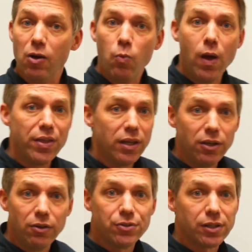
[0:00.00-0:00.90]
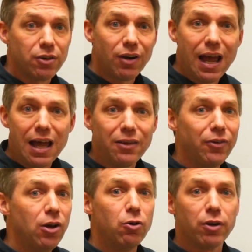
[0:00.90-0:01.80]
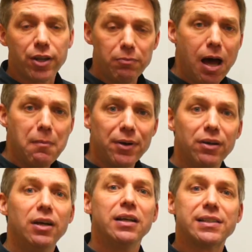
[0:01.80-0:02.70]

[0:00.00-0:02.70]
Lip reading: Whether you use a graph or a thermometer,